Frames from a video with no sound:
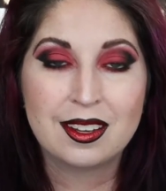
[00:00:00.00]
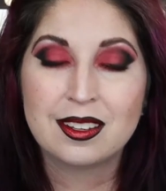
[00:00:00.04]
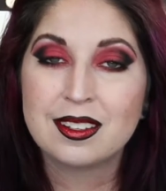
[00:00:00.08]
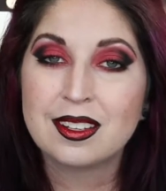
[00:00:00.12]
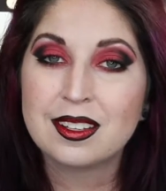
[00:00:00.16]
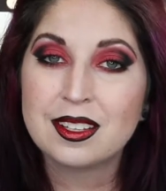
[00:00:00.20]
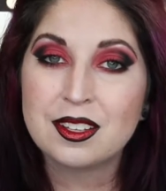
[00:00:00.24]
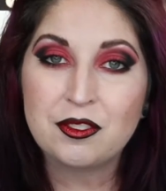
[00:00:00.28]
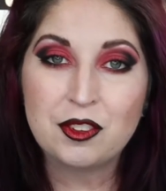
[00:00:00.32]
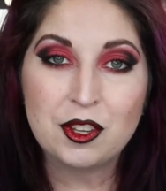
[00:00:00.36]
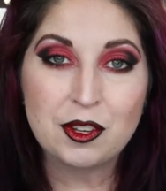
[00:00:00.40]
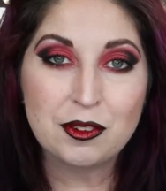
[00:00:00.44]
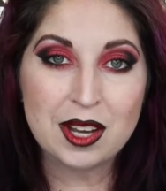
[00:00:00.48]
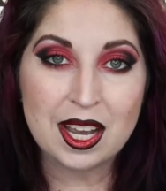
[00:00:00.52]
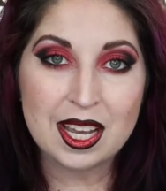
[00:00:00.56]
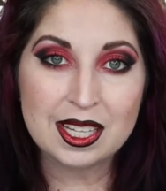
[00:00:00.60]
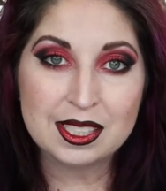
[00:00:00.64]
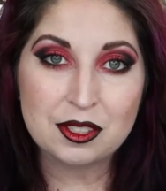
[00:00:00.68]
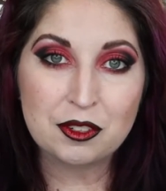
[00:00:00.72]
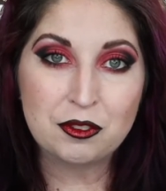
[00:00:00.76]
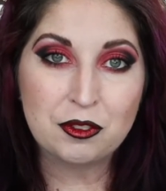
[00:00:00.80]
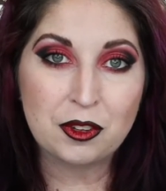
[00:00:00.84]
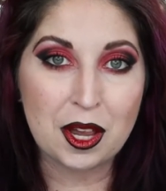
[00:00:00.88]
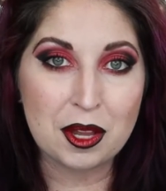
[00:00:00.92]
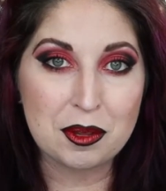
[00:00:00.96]
Now, if you guys
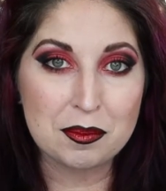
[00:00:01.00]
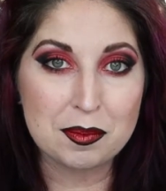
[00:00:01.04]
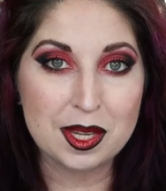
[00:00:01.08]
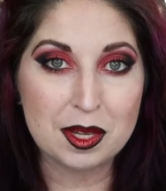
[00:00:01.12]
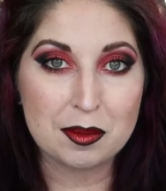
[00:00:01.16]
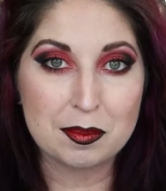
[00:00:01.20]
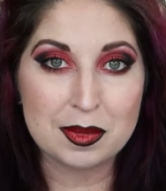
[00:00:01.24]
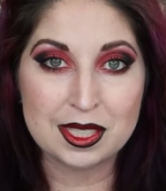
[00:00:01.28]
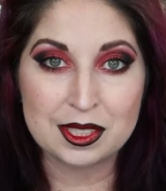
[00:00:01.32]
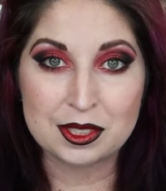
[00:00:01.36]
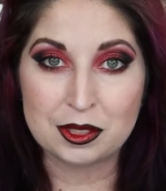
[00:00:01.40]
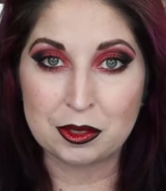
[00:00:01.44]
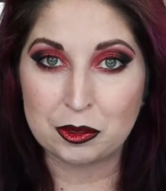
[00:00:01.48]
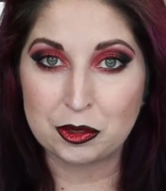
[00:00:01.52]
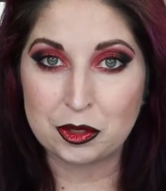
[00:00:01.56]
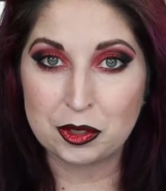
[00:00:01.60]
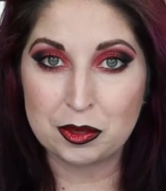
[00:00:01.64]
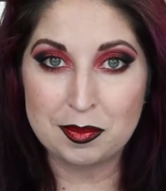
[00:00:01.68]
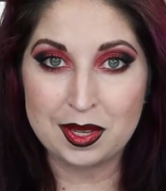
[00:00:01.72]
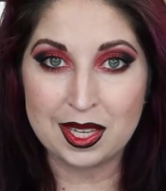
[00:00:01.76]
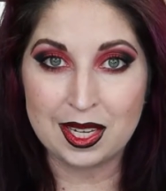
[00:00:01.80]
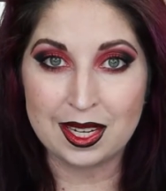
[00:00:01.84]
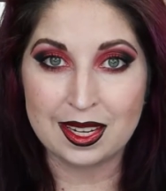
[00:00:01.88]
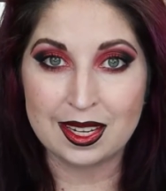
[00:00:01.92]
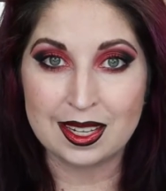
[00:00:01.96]
have followed me on my social
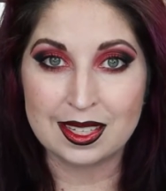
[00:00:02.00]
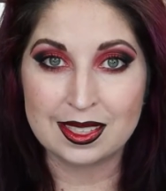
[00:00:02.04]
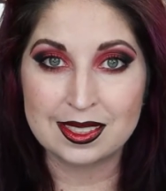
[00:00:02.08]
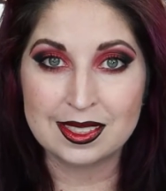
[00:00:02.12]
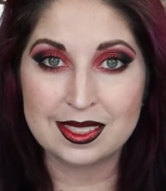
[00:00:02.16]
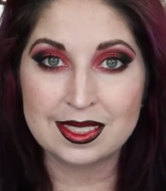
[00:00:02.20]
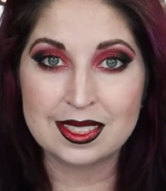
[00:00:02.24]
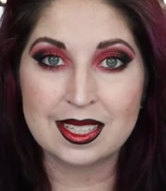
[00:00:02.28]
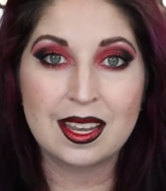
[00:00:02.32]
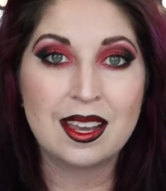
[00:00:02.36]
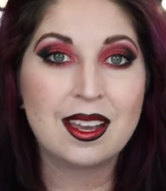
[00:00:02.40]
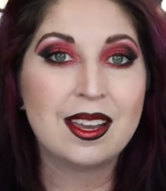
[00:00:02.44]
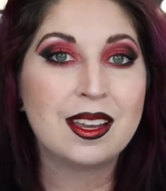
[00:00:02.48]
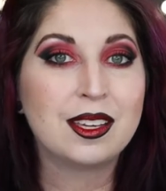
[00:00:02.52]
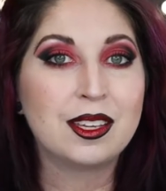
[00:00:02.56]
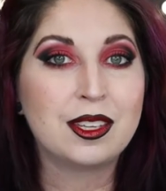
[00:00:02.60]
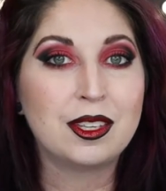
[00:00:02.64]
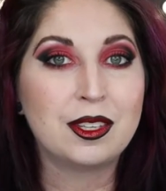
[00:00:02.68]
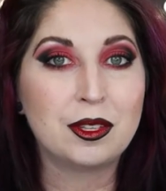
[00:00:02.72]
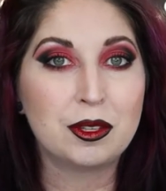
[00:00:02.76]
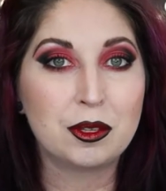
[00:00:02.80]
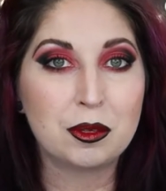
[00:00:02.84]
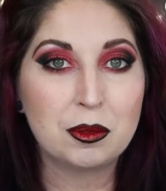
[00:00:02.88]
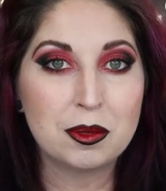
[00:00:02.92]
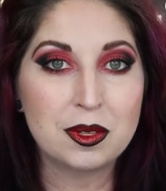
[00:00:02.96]
medias,
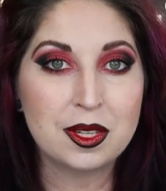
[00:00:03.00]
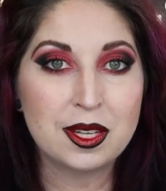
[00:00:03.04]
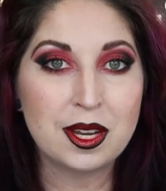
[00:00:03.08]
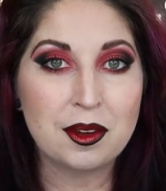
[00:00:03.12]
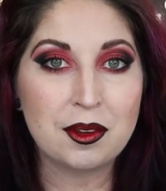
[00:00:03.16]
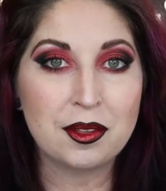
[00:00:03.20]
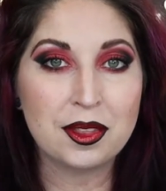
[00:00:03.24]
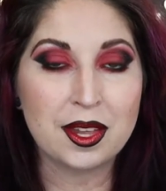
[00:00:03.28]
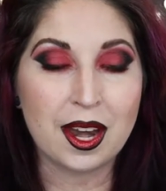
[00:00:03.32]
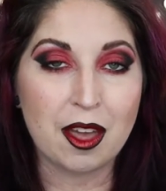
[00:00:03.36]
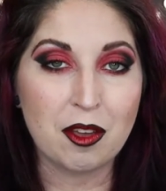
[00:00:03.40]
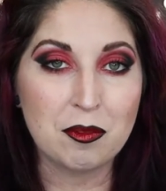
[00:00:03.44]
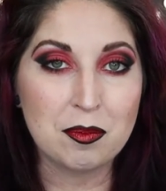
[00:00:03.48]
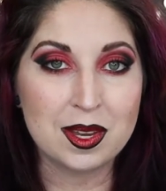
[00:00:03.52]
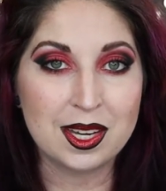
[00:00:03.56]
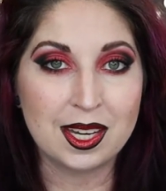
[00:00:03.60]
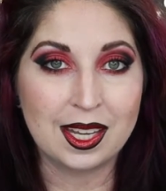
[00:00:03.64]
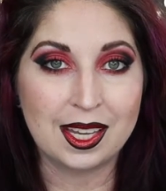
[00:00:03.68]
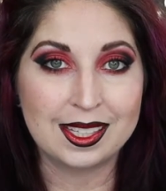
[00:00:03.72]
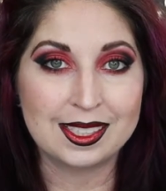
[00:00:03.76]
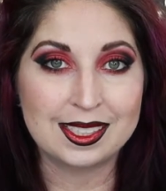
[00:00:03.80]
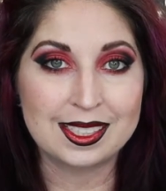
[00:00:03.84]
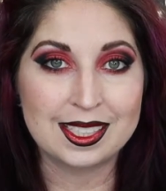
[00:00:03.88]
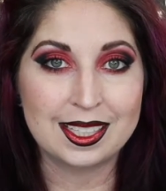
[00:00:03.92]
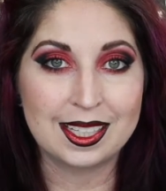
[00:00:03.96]
you will know that I've been
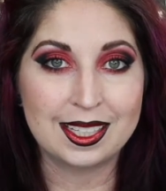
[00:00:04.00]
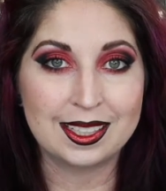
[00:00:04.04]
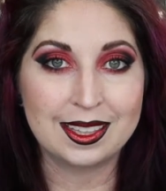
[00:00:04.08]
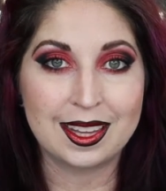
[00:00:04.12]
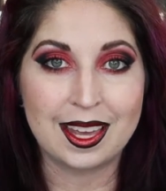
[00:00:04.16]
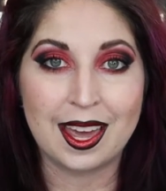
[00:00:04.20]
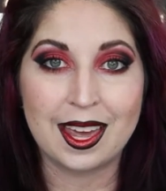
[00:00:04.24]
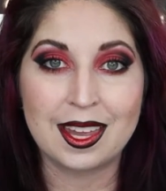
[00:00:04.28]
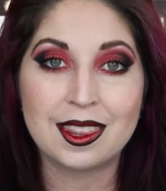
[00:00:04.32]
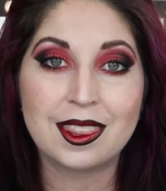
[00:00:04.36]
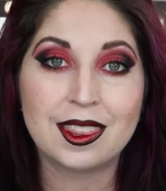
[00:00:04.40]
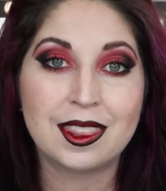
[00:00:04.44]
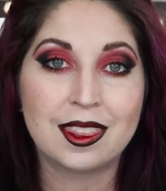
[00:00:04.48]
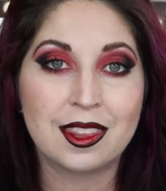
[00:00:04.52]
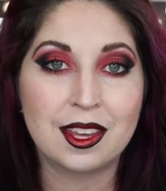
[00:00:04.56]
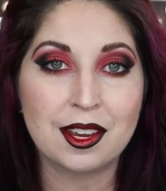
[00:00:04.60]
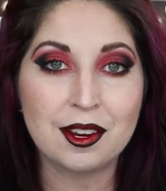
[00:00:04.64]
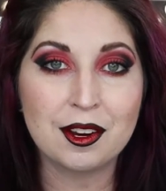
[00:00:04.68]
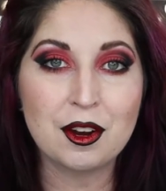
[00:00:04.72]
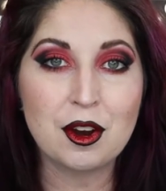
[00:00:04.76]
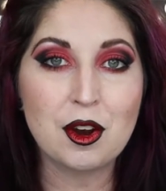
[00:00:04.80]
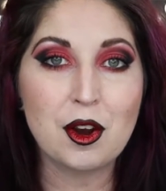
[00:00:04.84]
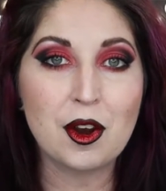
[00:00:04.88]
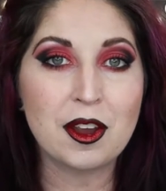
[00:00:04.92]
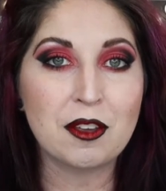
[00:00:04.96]
hinting that
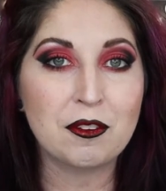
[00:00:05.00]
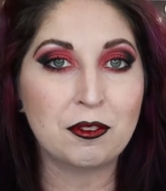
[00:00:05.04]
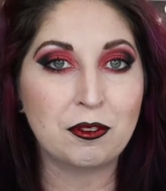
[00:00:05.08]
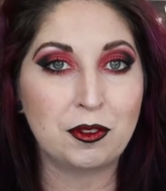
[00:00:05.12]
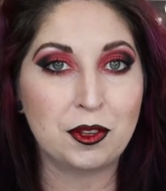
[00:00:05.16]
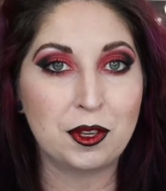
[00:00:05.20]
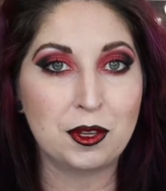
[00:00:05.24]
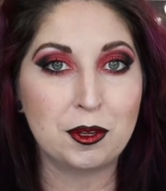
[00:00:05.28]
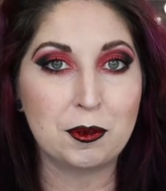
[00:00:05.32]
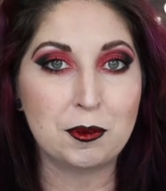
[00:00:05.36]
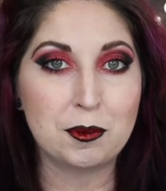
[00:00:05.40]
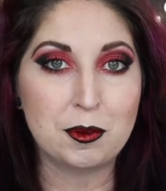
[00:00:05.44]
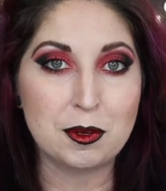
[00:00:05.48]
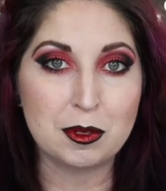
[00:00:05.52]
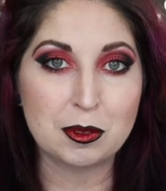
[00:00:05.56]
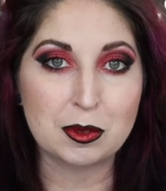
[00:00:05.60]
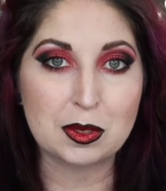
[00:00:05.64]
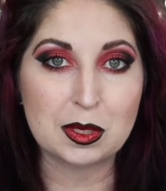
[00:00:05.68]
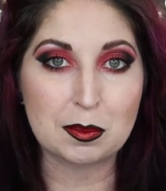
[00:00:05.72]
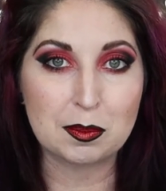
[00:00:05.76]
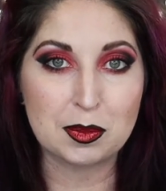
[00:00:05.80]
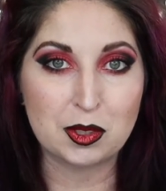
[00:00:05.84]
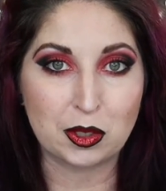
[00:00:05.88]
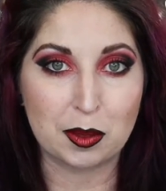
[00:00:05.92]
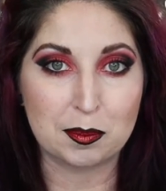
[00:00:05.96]
there are a few new
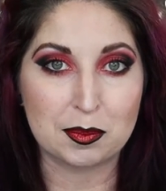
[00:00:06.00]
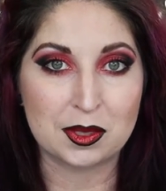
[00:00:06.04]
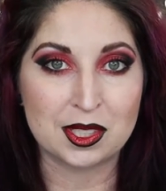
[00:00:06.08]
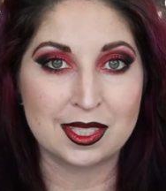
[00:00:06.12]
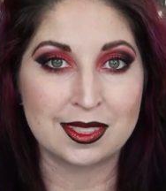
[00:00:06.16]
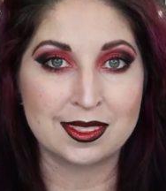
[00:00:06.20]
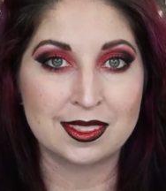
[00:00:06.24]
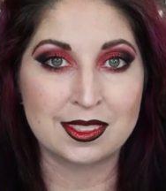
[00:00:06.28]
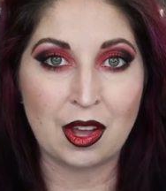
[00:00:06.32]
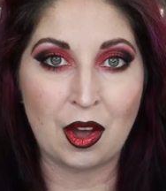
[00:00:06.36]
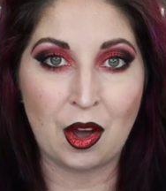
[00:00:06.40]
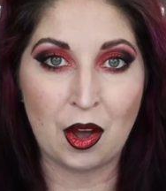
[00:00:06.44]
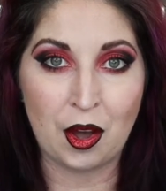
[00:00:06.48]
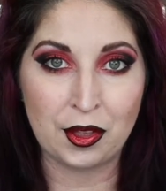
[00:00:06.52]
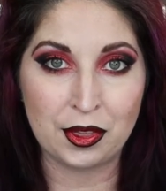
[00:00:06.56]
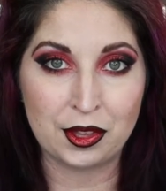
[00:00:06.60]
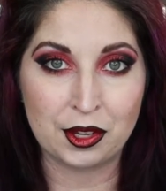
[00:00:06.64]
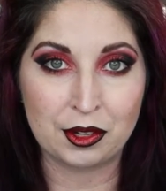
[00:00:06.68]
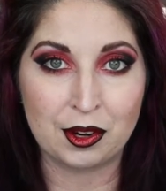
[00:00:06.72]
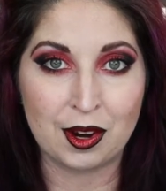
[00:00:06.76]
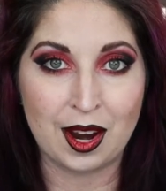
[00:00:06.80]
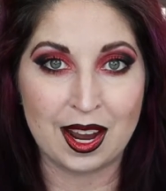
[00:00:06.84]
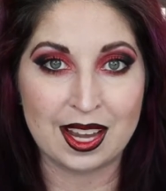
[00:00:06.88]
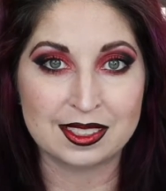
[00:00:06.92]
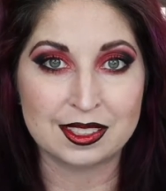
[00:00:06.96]
subscriptions on the
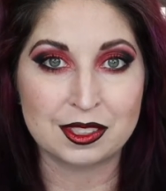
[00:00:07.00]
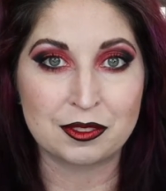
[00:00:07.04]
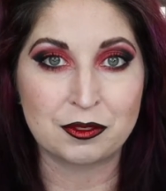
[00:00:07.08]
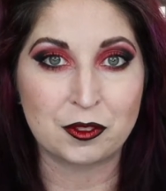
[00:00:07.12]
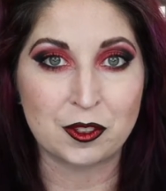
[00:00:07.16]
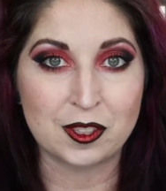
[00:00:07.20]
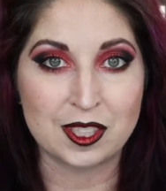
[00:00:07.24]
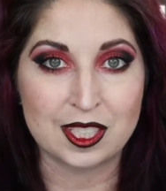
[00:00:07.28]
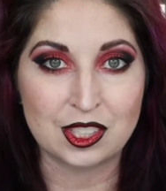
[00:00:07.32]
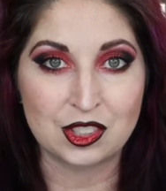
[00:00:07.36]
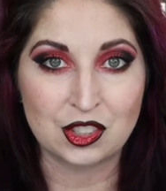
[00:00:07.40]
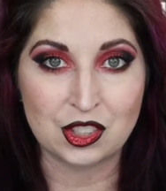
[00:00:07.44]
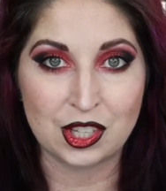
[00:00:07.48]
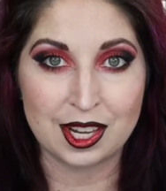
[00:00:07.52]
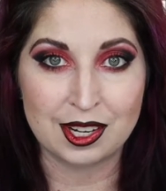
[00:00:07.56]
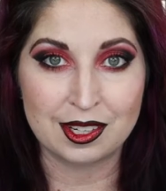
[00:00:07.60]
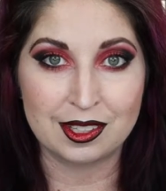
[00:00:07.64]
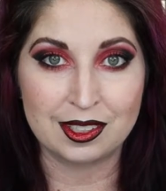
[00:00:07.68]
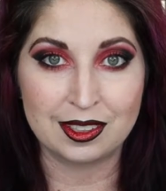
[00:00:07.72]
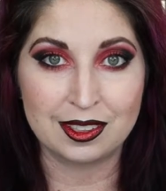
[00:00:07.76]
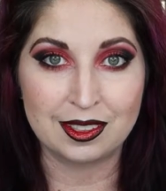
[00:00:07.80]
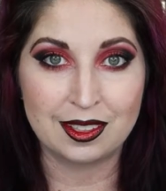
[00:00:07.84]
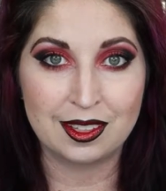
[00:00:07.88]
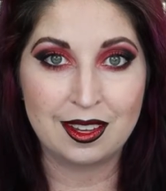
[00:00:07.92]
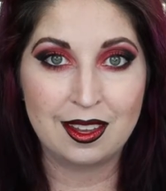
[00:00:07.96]
horizon for this
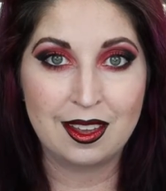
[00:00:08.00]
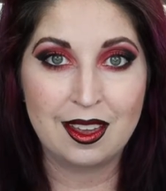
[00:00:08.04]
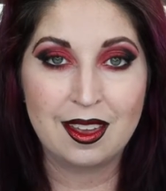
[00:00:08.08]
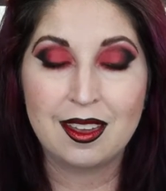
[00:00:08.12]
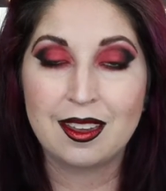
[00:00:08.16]
channel.